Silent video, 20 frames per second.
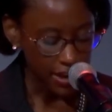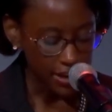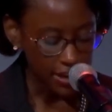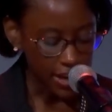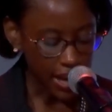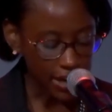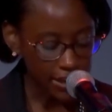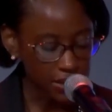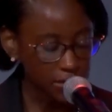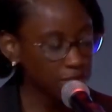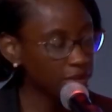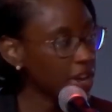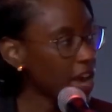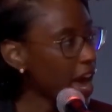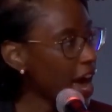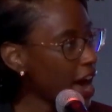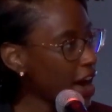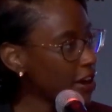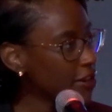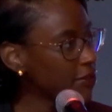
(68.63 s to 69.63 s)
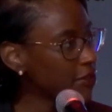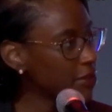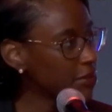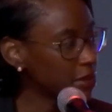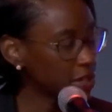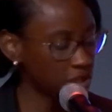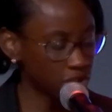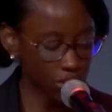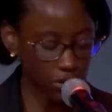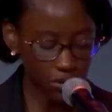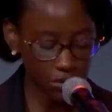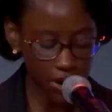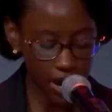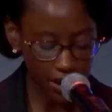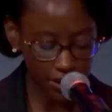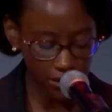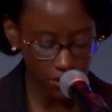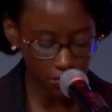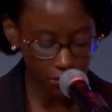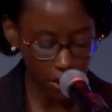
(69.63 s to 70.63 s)
Next, we have Mr.
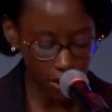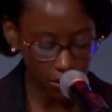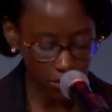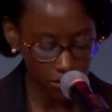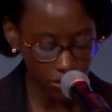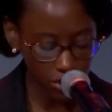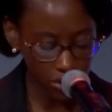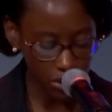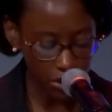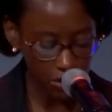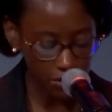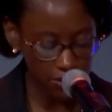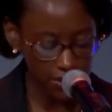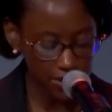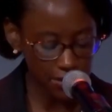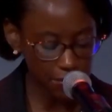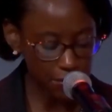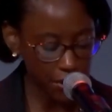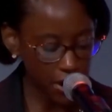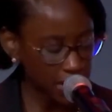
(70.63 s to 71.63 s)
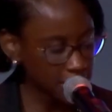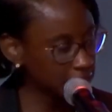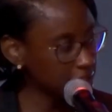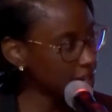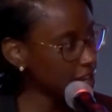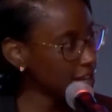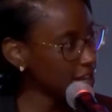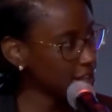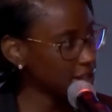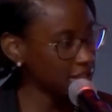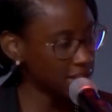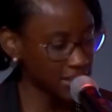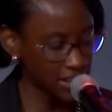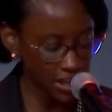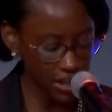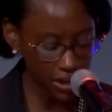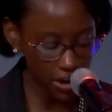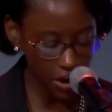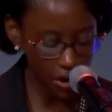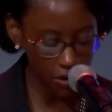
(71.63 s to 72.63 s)
Craig DeRoche, who is the president and
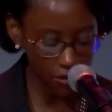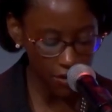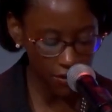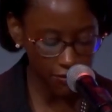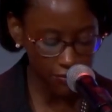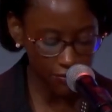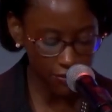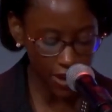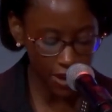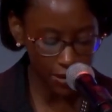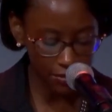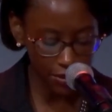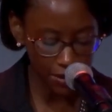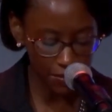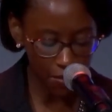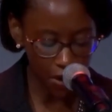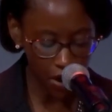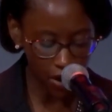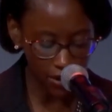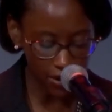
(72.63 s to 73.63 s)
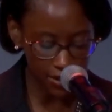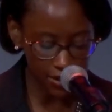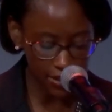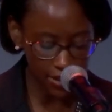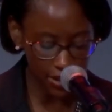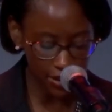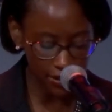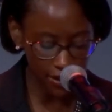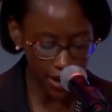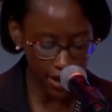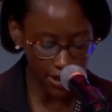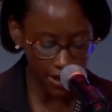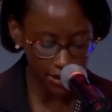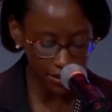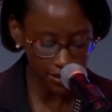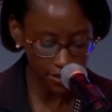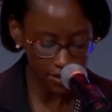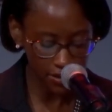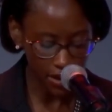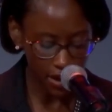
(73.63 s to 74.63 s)
CEO of Family Policy
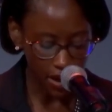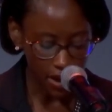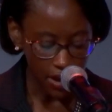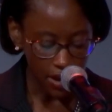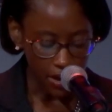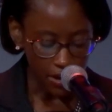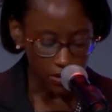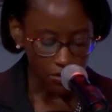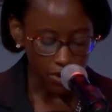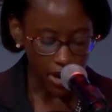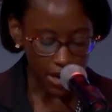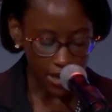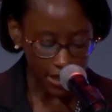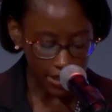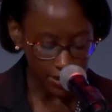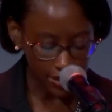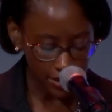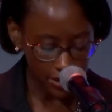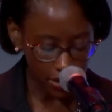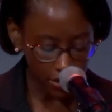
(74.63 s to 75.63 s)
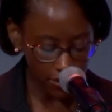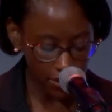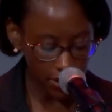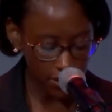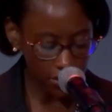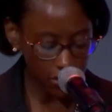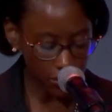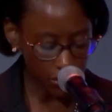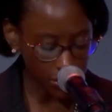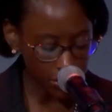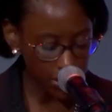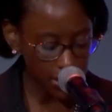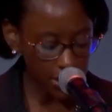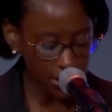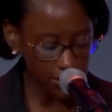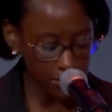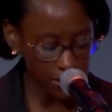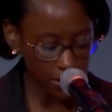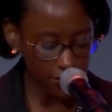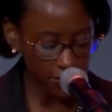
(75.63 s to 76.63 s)
Alliance. Craig has nearly 30
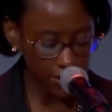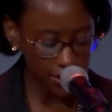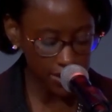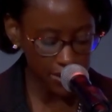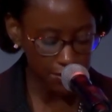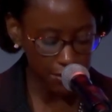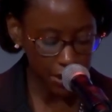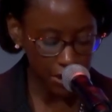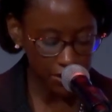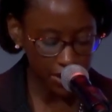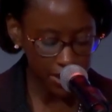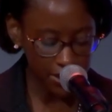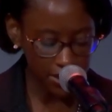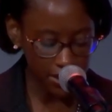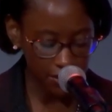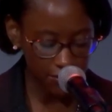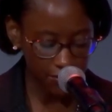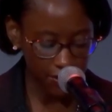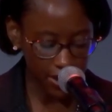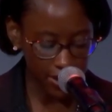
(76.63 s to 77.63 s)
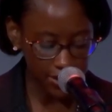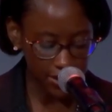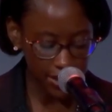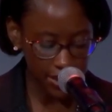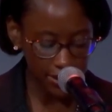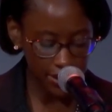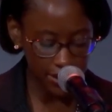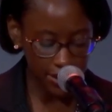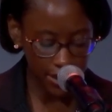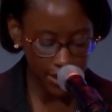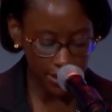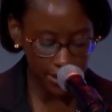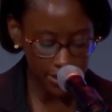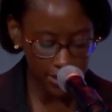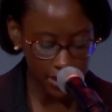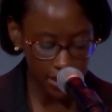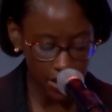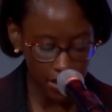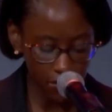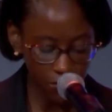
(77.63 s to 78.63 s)
years of experience advancing the
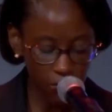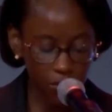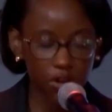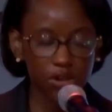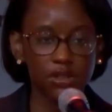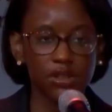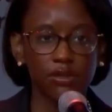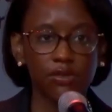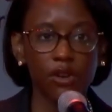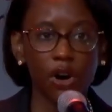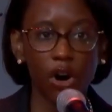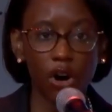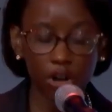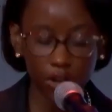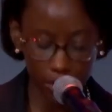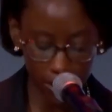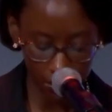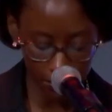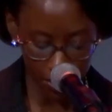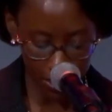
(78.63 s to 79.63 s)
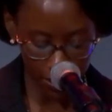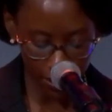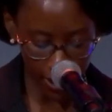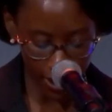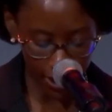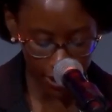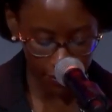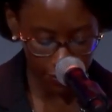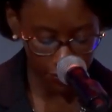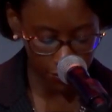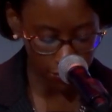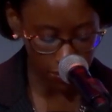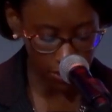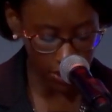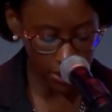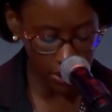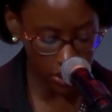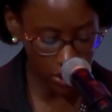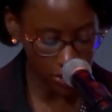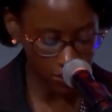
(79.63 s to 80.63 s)
dignity and worth of all human life,
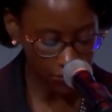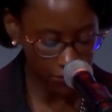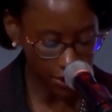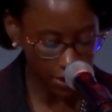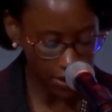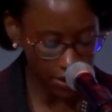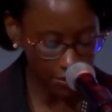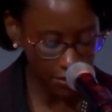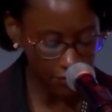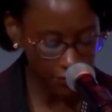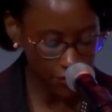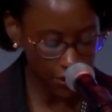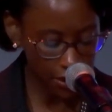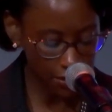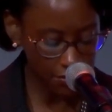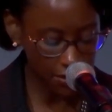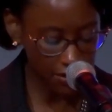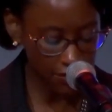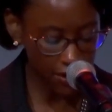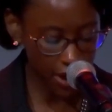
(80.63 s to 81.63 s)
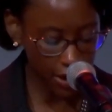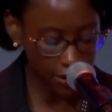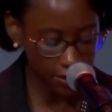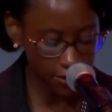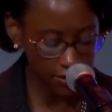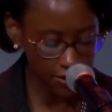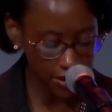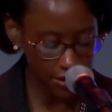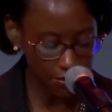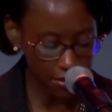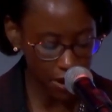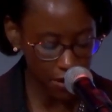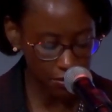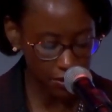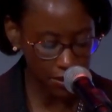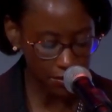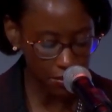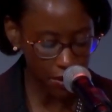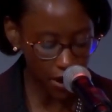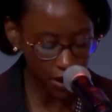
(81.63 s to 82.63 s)
religious freedom, and family values in
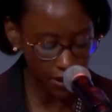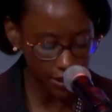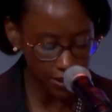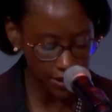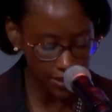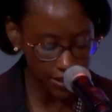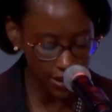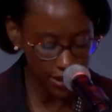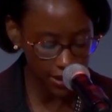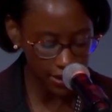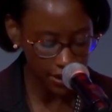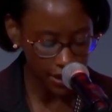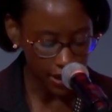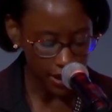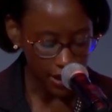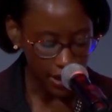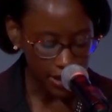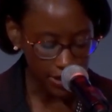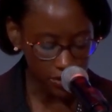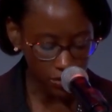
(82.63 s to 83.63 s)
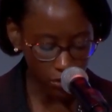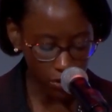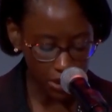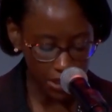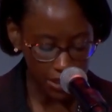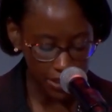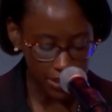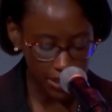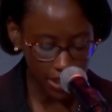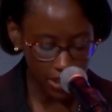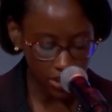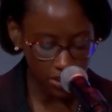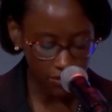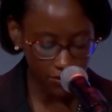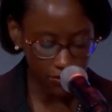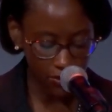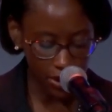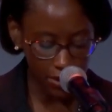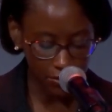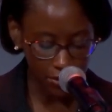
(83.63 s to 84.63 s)
public policy. His
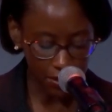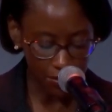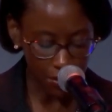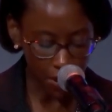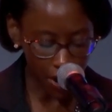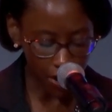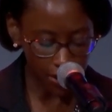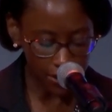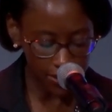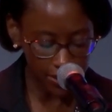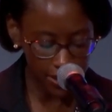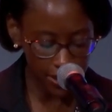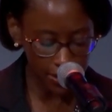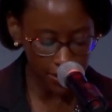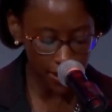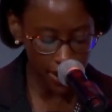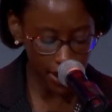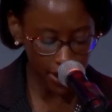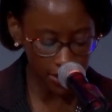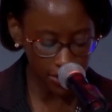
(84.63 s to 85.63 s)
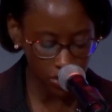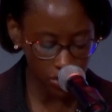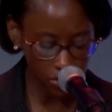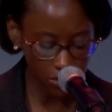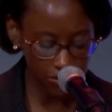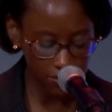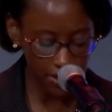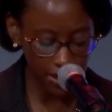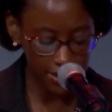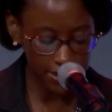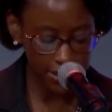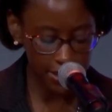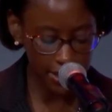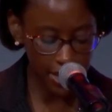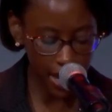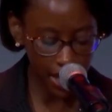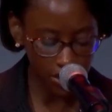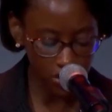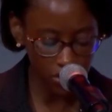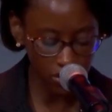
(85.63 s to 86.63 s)
organization, Family Policy Alliance, serves as the
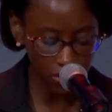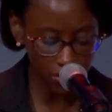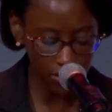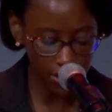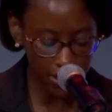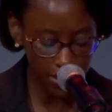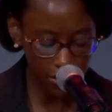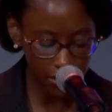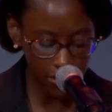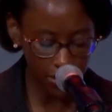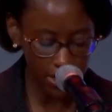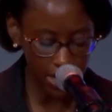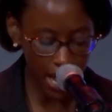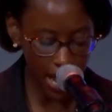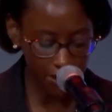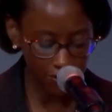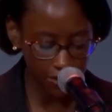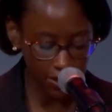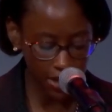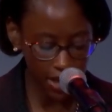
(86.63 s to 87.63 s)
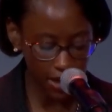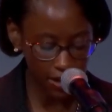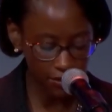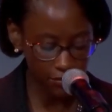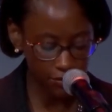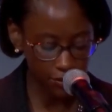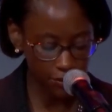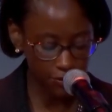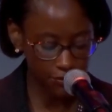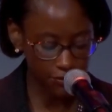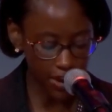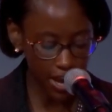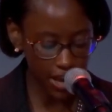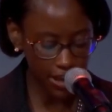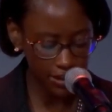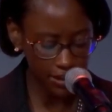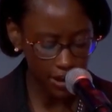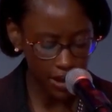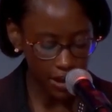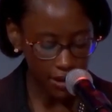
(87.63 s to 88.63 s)
national leader in advocating for
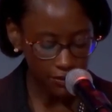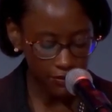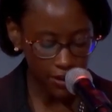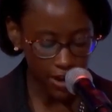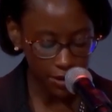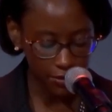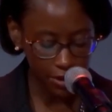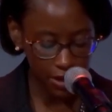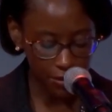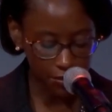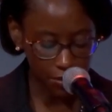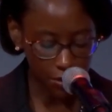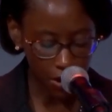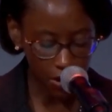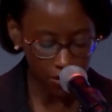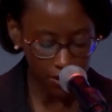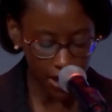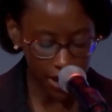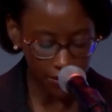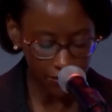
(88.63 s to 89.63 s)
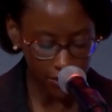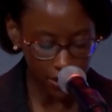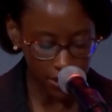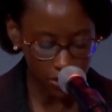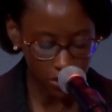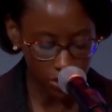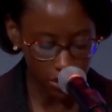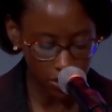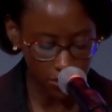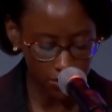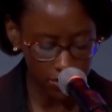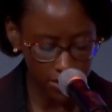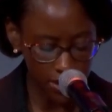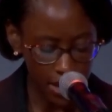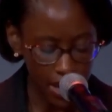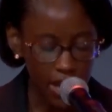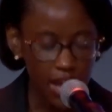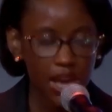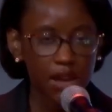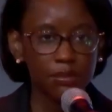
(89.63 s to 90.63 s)
faith, family, and pro-life issues.
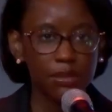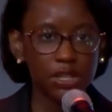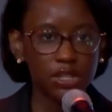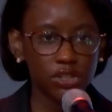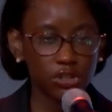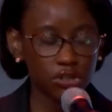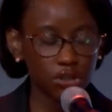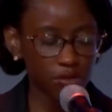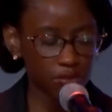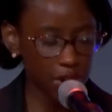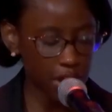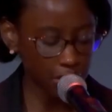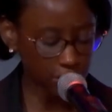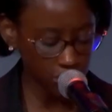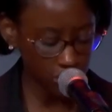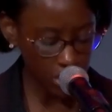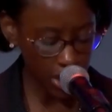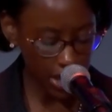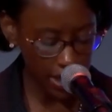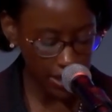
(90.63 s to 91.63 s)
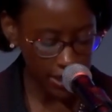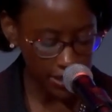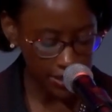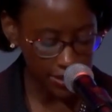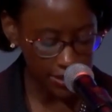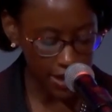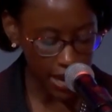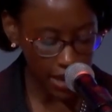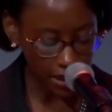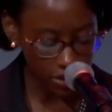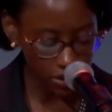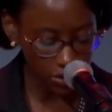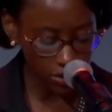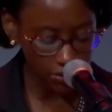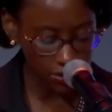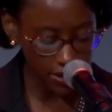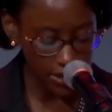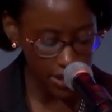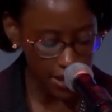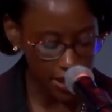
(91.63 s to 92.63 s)
And Mr. DeRoche and his
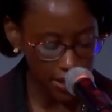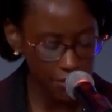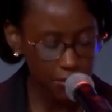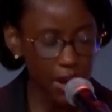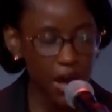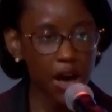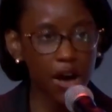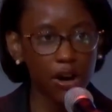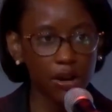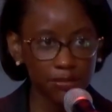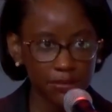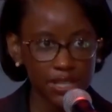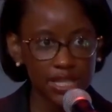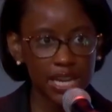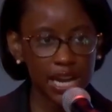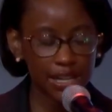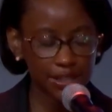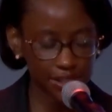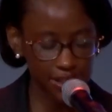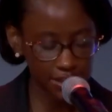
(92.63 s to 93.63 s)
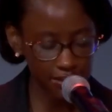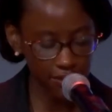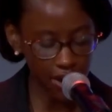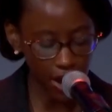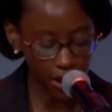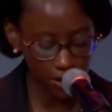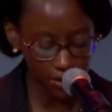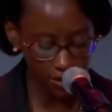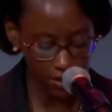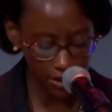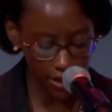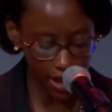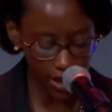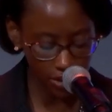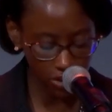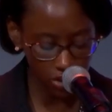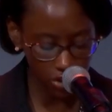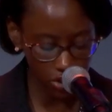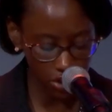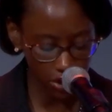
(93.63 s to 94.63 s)
national team helped Texas Values
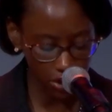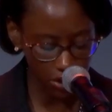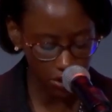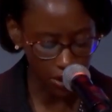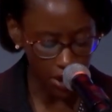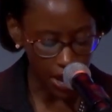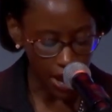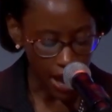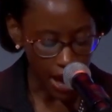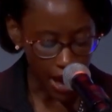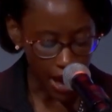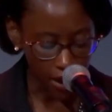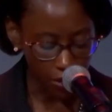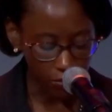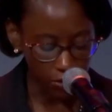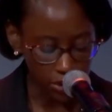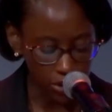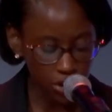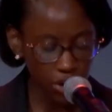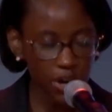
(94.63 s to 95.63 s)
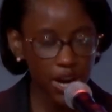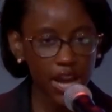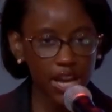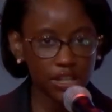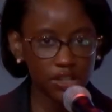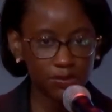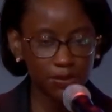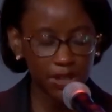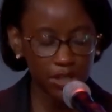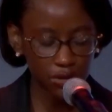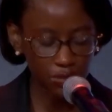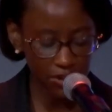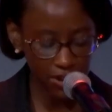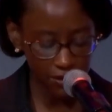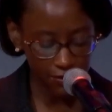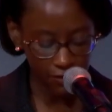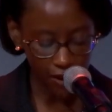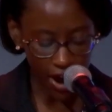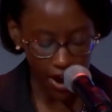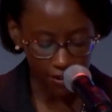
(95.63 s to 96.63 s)
last year, which are HB
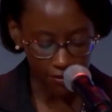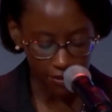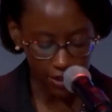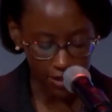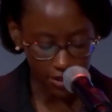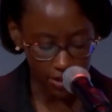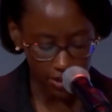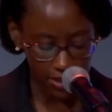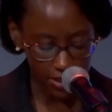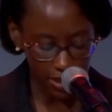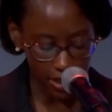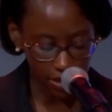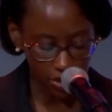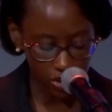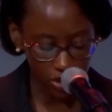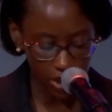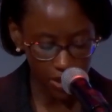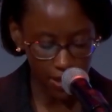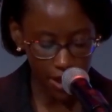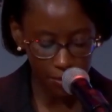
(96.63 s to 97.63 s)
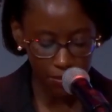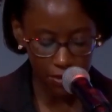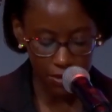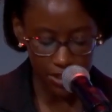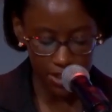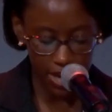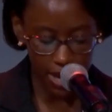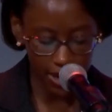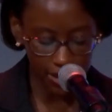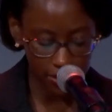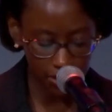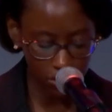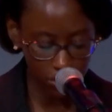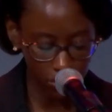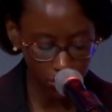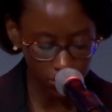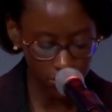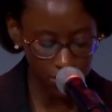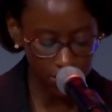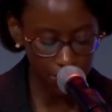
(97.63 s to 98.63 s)
25 legislation that protects
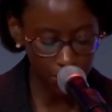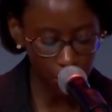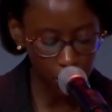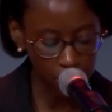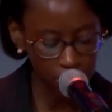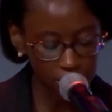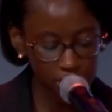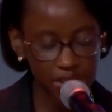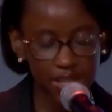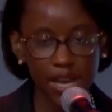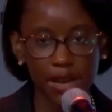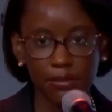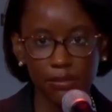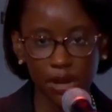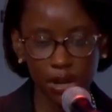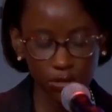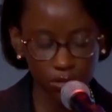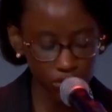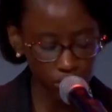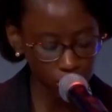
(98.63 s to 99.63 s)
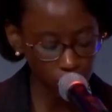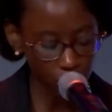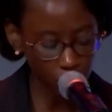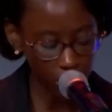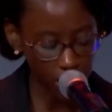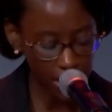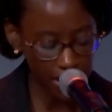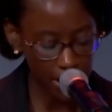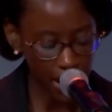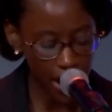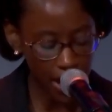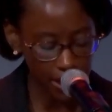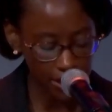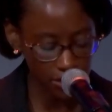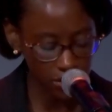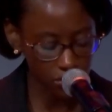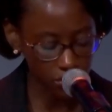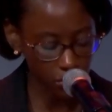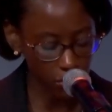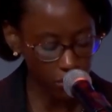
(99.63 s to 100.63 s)
girls' sports in middle school and high
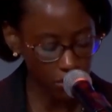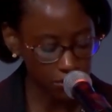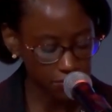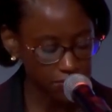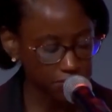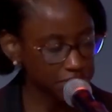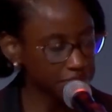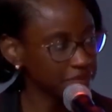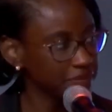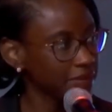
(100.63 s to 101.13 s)
school.